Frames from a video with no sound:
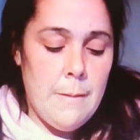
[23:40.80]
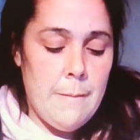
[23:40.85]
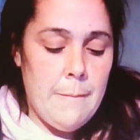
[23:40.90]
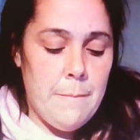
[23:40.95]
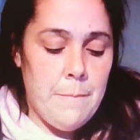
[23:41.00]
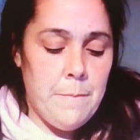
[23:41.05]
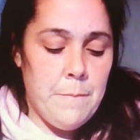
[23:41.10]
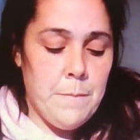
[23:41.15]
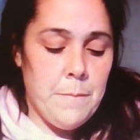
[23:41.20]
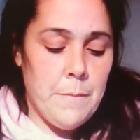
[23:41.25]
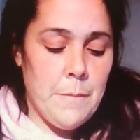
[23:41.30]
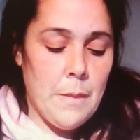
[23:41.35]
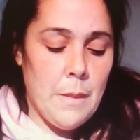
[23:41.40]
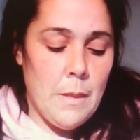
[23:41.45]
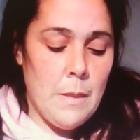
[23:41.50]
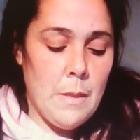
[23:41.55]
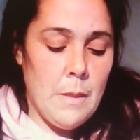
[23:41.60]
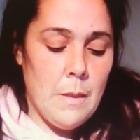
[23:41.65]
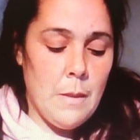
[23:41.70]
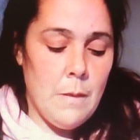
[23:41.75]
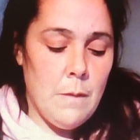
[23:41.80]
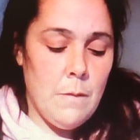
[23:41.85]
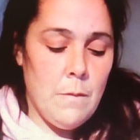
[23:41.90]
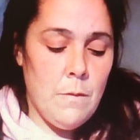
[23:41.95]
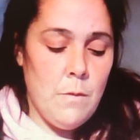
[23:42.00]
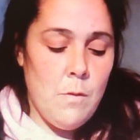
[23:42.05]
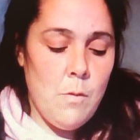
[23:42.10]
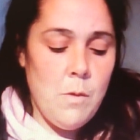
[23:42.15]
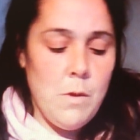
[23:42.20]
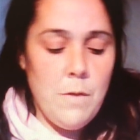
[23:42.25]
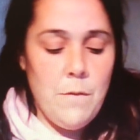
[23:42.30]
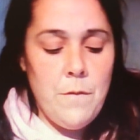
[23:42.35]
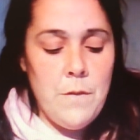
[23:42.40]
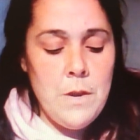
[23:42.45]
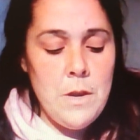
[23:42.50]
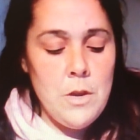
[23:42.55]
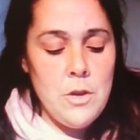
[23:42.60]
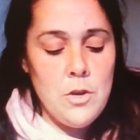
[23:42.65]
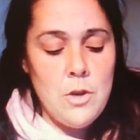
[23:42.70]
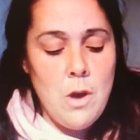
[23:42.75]
So we'll finish off our
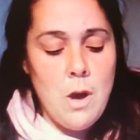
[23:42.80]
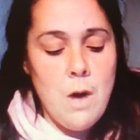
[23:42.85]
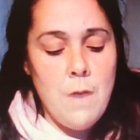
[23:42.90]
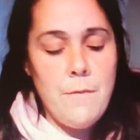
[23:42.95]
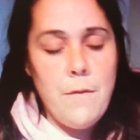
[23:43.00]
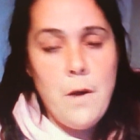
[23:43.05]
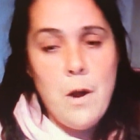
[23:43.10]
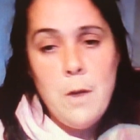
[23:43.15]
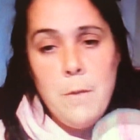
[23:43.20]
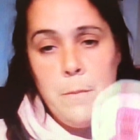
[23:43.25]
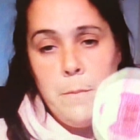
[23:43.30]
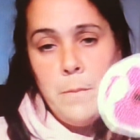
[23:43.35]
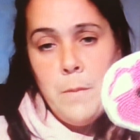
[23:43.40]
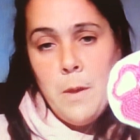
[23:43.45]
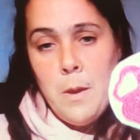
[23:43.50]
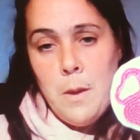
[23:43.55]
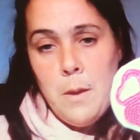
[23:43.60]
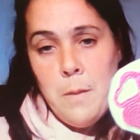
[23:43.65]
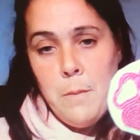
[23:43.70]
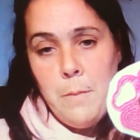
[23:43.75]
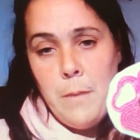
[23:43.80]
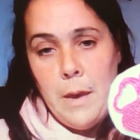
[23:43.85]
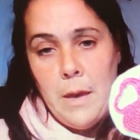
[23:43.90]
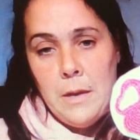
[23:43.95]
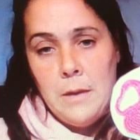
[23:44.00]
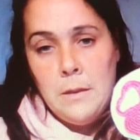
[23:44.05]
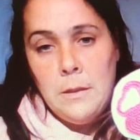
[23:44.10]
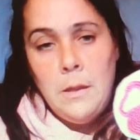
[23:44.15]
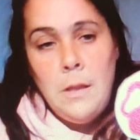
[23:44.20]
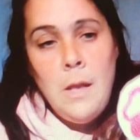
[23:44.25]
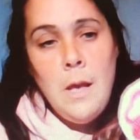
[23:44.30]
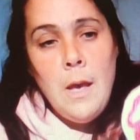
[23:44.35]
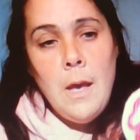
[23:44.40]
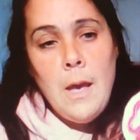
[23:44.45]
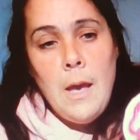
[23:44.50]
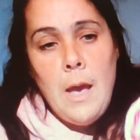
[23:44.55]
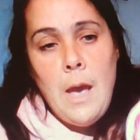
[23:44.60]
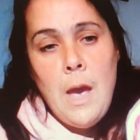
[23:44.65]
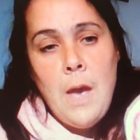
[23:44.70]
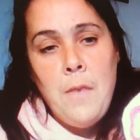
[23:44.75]
petal, and then we'll
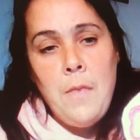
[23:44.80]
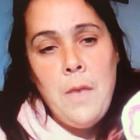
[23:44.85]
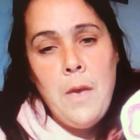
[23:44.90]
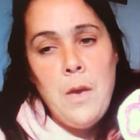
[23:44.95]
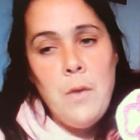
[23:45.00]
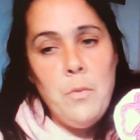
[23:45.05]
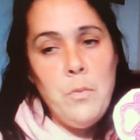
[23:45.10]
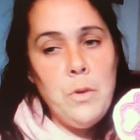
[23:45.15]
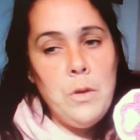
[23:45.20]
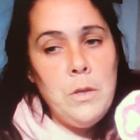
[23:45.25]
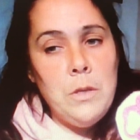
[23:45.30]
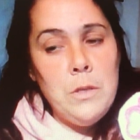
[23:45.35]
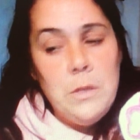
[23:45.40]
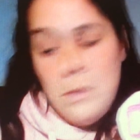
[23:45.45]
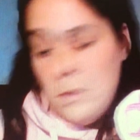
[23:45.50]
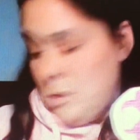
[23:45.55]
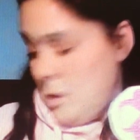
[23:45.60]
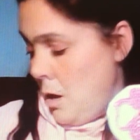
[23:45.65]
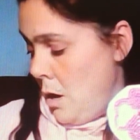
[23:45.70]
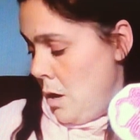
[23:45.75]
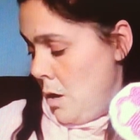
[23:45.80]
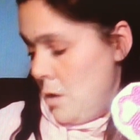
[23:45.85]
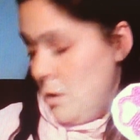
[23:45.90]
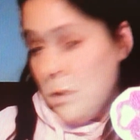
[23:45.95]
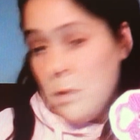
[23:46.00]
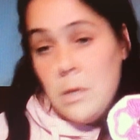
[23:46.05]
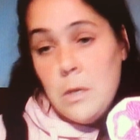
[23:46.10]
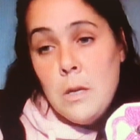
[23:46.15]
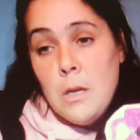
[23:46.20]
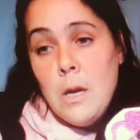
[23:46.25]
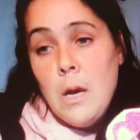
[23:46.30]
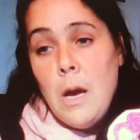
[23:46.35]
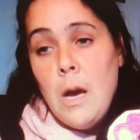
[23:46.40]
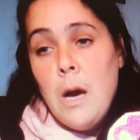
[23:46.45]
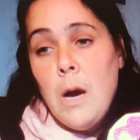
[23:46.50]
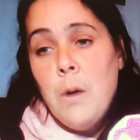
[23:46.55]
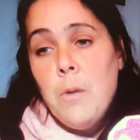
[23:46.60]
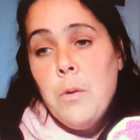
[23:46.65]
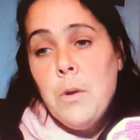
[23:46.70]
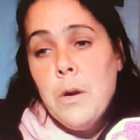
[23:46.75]
start our
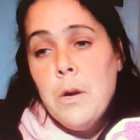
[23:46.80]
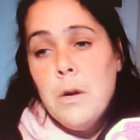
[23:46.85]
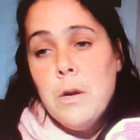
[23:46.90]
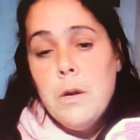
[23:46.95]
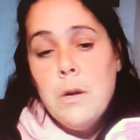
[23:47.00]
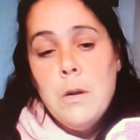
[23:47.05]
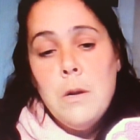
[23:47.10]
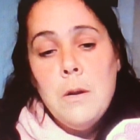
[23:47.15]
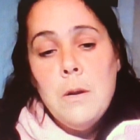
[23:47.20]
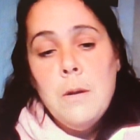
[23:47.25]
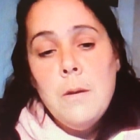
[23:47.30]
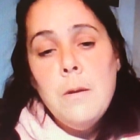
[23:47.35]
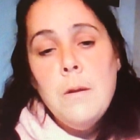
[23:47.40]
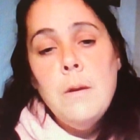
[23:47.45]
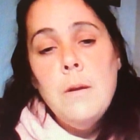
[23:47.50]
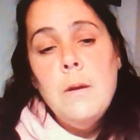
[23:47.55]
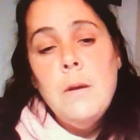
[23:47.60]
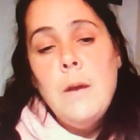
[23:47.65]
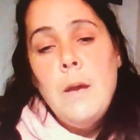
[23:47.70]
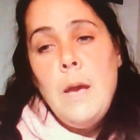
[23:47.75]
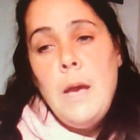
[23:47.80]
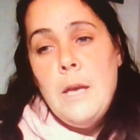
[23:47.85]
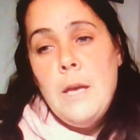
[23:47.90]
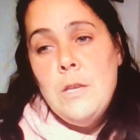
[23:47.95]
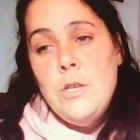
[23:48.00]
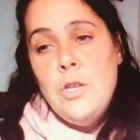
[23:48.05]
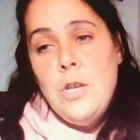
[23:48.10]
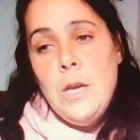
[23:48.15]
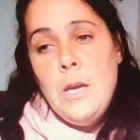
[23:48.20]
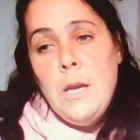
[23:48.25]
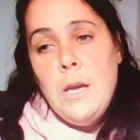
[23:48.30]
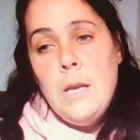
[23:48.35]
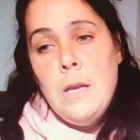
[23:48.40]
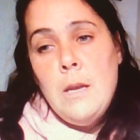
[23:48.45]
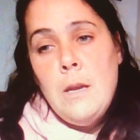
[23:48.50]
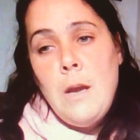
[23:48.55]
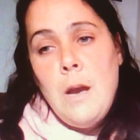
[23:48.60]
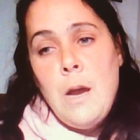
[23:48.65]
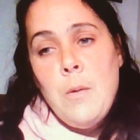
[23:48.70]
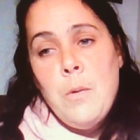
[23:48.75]
edging and our
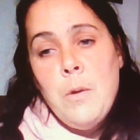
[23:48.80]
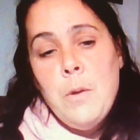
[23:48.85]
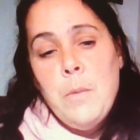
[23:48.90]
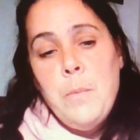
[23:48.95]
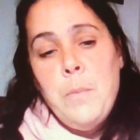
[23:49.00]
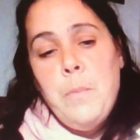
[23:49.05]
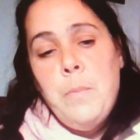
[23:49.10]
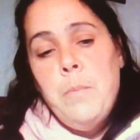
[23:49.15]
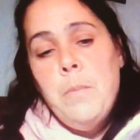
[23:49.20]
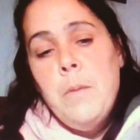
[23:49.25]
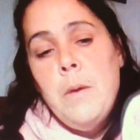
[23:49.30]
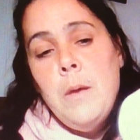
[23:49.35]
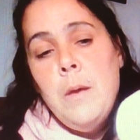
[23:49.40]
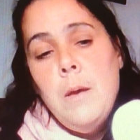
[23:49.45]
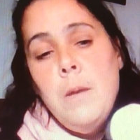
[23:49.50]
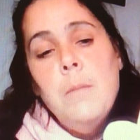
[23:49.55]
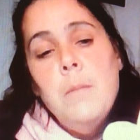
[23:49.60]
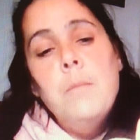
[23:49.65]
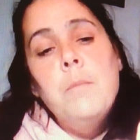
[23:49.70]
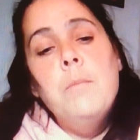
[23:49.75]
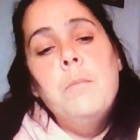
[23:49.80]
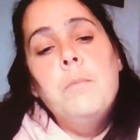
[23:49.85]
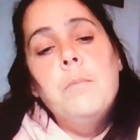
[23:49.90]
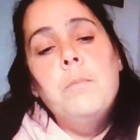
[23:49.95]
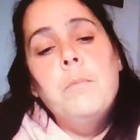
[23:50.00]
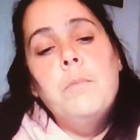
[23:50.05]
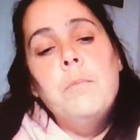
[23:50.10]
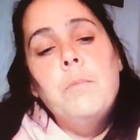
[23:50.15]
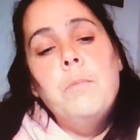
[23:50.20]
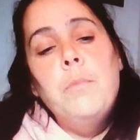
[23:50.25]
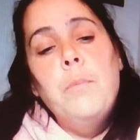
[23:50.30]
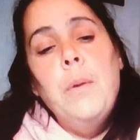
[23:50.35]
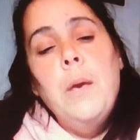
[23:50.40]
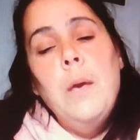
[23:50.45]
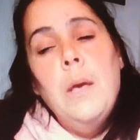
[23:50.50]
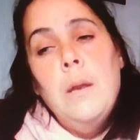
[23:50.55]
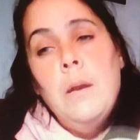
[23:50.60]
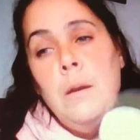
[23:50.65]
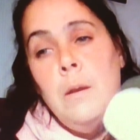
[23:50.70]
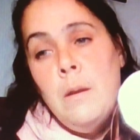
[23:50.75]
pin
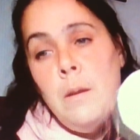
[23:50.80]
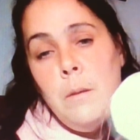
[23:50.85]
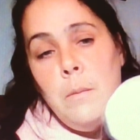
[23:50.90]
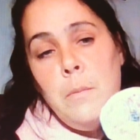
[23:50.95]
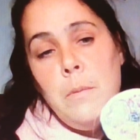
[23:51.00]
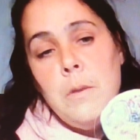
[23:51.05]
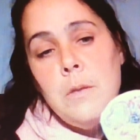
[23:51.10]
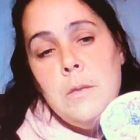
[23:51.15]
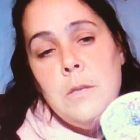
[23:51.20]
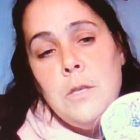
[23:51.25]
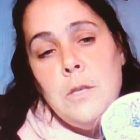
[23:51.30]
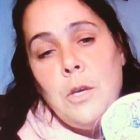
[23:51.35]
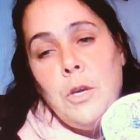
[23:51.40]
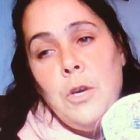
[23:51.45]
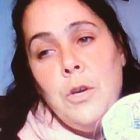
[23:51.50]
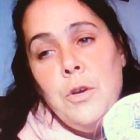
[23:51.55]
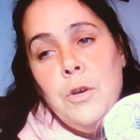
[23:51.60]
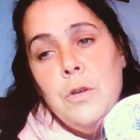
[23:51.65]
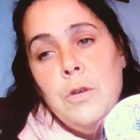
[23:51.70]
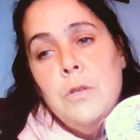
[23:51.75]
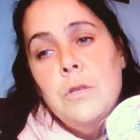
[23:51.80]
secured to the back of the.